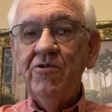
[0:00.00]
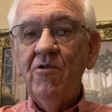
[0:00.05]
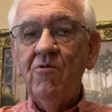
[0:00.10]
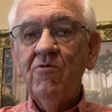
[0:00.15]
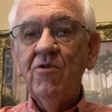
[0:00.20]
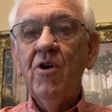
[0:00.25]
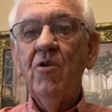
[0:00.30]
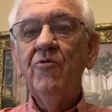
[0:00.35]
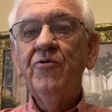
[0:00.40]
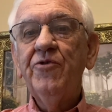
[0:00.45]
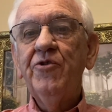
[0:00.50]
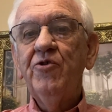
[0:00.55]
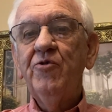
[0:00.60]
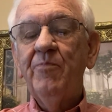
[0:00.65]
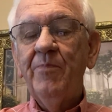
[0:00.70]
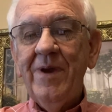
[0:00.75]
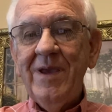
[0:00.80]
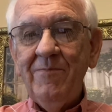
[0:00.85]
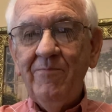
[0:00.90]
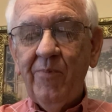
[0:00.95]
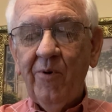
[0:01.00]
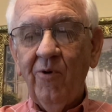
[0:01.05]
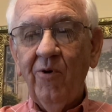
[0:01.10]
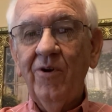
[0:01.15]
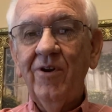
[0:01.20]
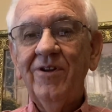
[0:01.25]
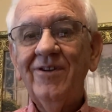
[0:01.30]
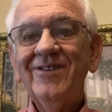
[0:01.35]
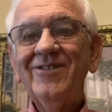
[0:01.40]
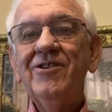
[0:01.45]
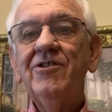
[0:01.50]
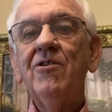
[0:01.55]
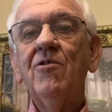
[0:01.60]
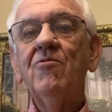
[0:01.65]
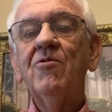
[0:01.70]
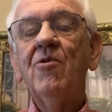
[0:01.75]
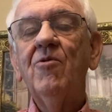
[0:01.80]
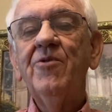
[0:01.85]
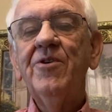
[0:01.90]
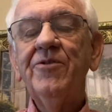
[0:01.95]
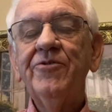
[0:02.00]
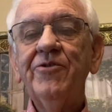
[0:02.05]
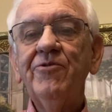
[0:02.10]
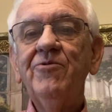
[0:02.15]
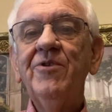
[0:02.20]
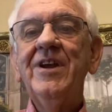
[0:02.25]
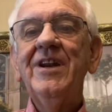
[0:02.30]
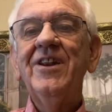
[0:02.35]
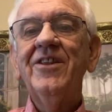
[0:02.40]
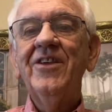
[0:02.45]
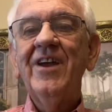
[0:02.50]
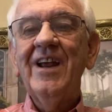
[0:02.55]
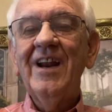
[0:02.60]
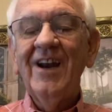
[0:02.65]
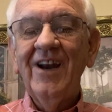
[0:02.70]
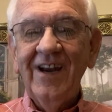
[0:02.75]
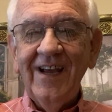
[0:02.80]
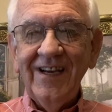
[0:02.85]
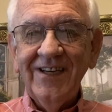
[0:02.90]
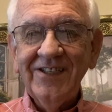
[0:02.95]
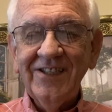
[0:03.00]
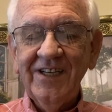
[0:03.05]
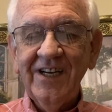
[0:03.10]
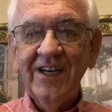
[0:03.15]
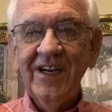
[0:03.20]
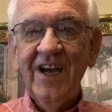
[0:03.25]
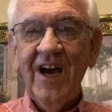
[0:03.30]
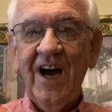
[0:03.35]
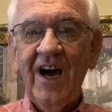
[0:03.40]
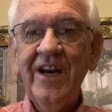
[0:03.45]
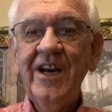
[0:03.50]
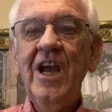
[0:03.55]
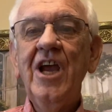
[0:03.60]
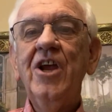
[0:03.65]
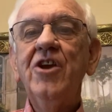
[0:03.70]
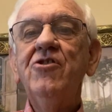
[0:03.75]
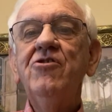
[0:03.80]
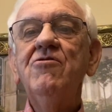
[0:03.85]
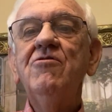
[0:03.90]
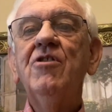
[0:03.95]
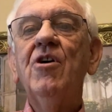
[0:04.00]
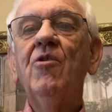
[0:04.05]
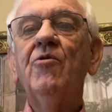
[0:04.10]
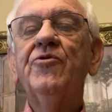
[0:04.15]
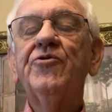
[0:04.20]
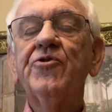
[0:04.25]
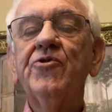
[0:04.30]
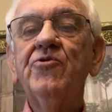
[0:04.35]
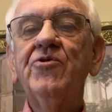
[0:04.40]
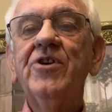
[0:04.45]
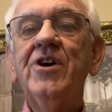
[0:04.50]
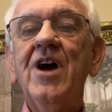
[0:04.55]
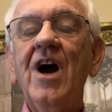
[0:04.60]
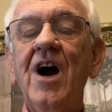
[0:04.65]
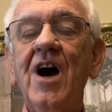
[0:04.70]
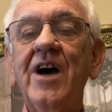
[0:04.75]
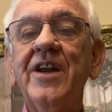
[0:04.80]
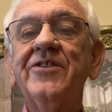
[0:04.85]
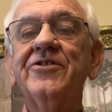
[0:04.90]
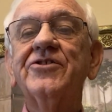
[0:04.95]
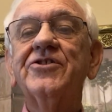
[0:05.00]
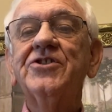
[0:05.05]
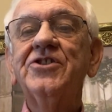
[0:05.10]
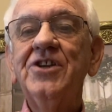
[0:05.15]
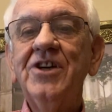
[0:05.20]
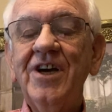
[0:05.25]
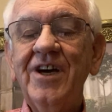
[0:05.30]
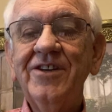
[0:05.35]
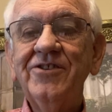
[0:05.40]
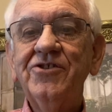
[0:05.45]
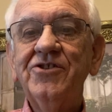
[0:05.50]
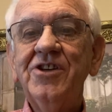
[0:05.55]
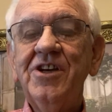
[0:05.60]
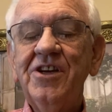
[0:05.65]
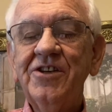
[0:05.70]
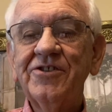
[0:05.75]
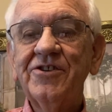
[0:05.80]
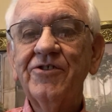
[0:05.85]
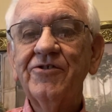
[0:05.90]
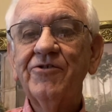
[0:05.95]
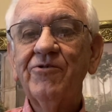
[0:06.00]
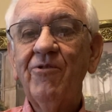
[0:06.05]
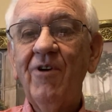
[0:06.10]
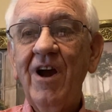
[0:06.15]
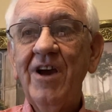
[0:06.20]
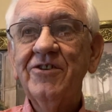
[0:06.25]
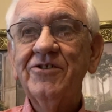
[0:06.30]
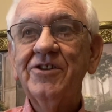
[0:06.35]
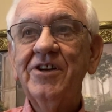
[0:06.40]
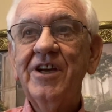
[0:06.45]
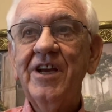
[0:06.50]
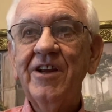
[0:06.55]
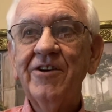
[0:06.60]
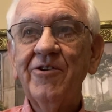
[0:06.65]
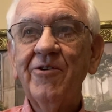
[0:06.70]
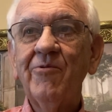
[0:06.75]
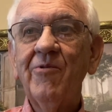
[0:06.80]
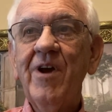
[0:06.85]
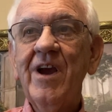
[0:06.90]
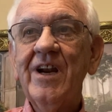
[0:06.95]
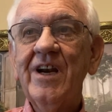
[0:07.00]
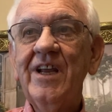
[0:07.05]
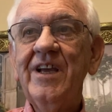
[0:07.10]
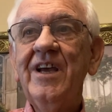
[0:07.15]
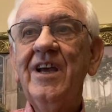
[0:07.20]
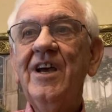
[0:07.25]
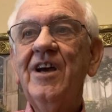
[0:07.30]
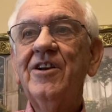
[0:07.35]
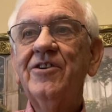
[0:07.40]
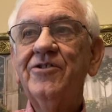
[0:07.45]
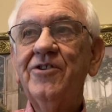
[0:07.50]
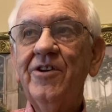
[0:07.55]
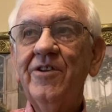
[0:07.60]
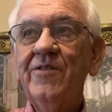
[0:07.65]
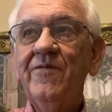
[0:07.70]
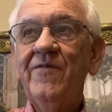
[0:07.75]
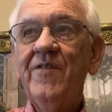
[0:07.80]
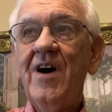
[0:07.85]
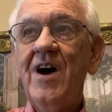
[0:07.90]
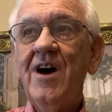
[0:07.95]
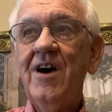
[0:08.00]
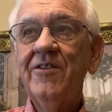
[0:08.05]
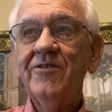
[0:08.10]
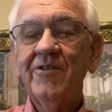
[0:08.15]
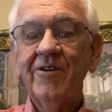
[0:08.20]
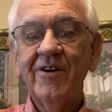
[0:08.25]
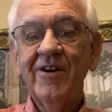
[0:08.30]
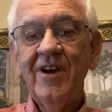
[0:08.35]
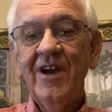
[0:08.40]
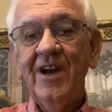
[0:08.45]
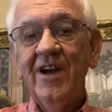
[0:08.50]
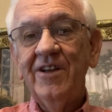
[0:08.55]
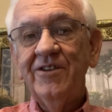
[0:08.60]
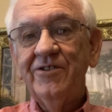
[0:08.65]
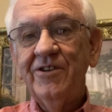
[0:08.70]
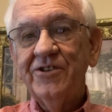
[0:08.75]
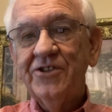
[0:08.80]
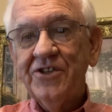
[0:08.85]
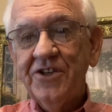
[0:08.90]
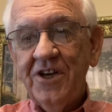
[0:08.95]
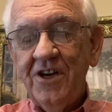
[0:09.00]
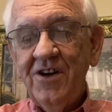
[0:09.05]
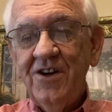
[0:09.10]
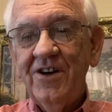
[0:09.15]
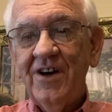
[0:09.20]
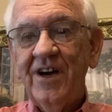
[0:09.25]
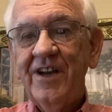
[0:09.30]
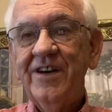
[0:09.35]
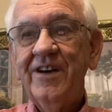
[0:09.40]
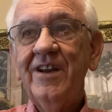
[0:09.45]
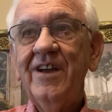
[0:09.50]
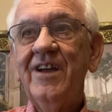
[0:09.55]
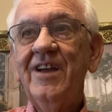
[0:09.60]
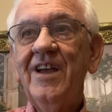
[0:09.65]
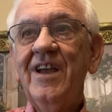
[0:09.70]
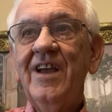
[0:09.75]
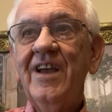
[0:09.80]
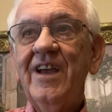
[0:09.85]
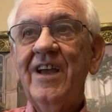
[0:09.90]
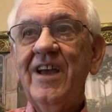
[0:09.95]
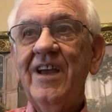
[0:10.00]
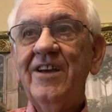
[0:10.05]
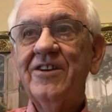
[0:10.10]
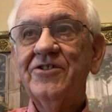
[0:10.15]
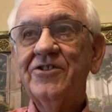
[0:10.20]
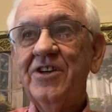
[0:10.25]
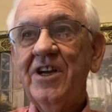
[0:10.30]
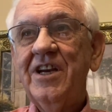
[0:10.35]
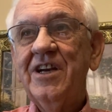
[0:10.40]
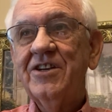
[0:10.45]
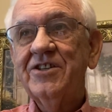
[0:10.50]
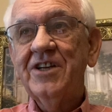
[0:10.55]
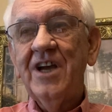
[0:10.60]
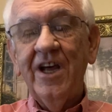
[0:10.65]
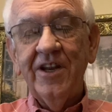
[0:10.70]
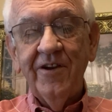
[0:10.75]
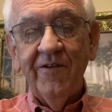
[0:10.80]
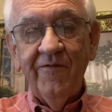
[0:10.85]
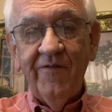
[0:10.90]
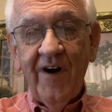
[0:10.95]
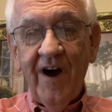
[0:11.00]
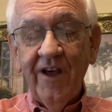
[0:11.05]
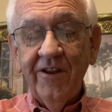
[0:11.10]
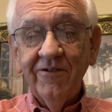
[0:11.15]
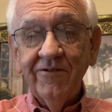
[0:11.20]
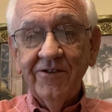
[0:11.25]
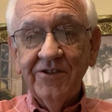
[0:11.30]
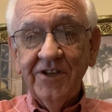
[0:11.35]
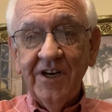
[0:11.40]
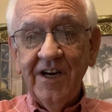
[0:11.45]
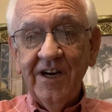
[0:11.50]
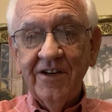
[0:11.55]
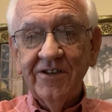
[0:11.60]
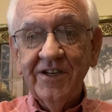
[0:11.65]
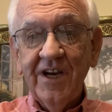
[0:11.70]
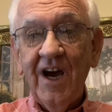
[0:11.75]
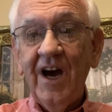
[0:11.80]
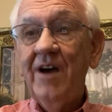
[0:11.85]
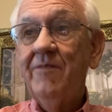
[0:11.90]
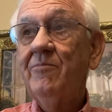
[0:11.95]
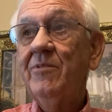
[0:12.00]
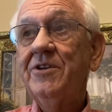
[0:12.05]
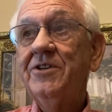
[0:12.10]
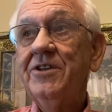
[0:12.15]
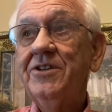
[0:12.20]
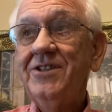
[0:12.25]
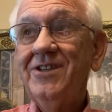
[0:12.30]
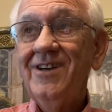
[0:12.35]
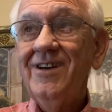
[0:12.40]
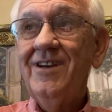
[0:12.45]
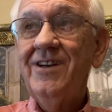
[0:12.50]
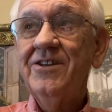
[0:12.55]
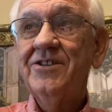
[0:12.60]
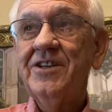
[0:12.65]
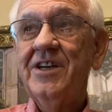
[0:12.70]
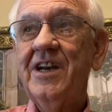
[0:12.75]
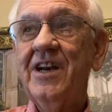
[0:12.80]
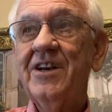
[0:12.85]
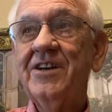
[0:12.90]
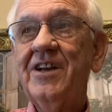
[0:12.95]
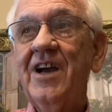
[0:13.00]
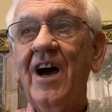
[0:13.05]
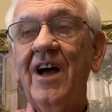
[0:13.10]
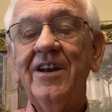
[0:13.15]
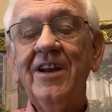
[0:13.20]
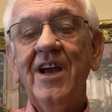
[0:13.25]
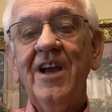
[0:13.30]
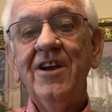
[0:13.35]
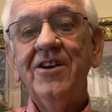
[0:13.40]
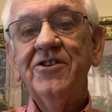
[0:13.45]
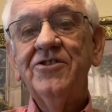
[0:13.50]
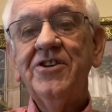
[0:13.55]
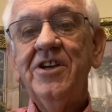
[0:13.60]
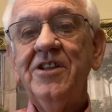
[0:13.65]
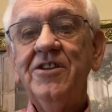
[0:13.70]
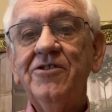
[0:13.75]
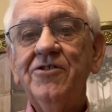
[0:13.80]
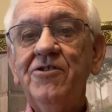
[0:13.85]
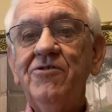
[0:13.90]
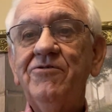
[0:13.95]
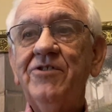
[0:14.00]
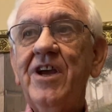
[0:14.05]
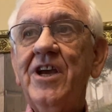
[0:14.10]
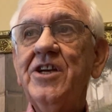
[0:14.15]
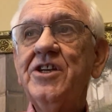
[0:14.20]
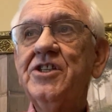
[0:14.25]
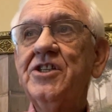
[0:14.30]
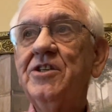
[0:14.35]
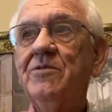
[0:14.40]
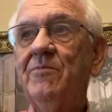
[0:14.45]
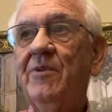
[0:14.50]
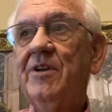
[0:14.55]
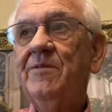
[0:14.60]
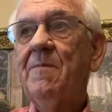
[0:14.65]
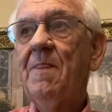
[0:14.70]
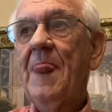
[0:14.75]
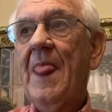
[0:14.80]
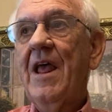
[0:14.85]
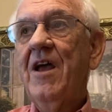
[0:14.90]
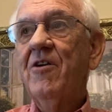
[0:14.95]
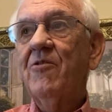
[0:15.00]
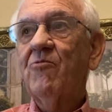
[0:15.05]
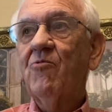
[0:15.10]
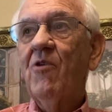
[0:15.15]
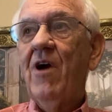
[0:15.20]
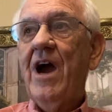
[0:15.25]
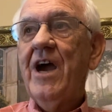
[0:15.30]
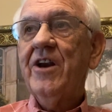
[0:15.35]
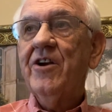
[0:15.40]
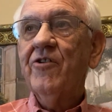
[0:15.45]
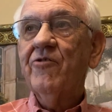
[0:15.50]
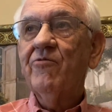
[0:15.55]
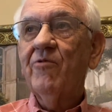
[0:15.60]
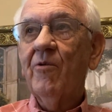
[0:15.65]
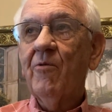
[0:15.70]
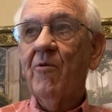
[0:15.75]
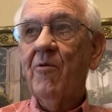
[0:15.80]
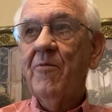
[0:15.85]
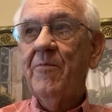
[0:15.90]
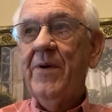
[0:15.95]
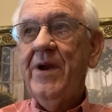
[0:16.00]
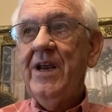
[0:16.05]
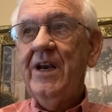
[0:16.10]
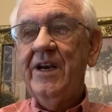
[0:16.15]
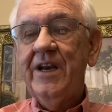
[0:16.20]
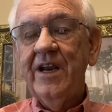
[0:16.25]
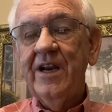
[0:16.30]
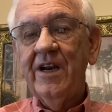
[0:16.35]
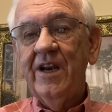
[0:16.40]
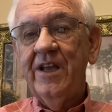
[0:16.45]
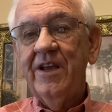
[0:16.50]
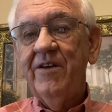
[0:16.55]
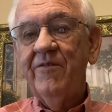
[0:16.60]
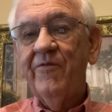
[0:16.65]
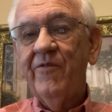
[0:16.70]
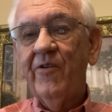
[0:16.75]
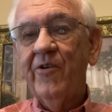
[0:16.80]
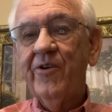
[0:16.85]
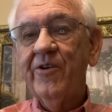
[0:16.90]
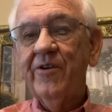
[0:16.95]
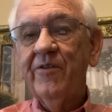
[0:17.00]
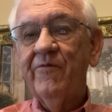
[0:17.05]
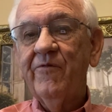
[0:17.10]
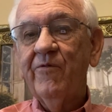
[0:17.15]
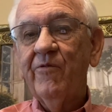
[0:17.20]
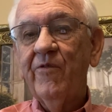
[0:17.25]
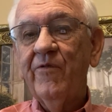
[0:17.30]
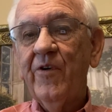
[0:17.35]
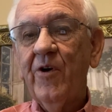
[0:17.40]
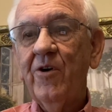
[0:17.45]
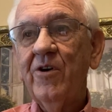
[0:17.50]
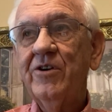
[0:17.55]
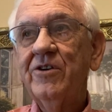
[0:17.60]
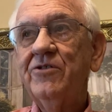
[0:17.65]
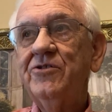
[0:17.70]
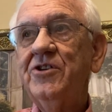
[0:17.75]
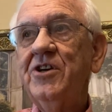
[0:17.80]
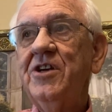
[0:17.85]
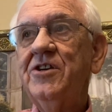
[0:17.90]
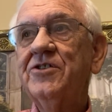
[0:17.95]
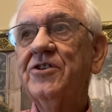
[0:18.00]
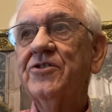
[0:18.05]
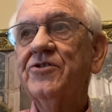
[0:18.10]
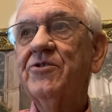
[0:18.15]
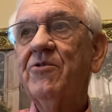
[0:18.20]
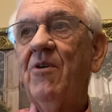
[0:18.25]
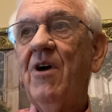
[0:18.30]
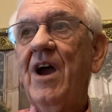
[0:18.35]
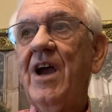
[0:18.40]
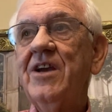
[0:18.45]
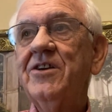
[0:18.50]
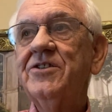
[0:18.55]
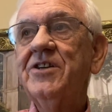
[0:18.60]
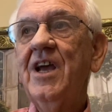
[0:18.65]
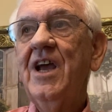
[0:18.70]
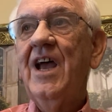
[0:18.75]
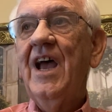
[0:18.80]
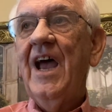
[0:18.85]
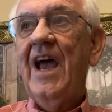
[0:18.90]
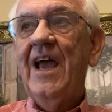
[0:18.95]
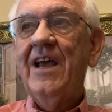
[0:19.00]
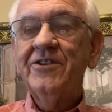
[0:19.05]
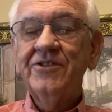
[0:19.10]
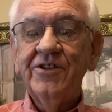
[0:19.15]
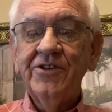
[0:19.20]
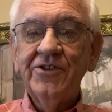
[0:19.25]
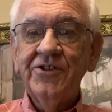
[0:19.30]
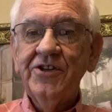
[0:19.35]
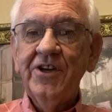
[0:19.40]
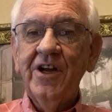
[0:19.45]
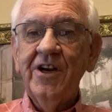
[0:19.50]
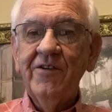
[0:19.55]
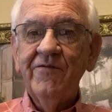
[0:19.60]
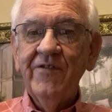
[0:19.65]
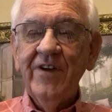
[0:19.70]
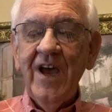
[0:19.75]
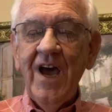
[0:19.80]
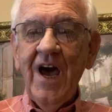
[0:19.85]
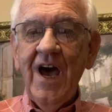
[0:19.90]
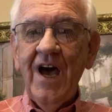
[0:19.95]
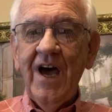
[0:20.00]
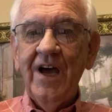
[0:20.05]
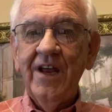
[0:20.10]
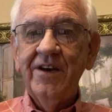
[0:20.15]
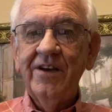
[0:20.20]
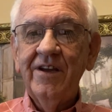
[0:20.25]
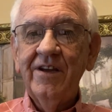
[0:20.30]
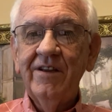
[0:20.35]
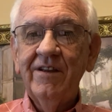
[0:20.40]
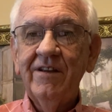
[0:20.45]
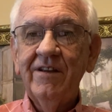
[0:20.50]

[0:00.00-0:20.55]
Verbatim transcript: don't go through people, you don't go through anything less than God. You go through God's Son, Jesus Christ, to get directly to the Father. The Son is seen as God, the Father is seen as God, but the Son is seen as God. You see, the New Testament writers were repeatedly referring to Jesus Christ as the Son of God.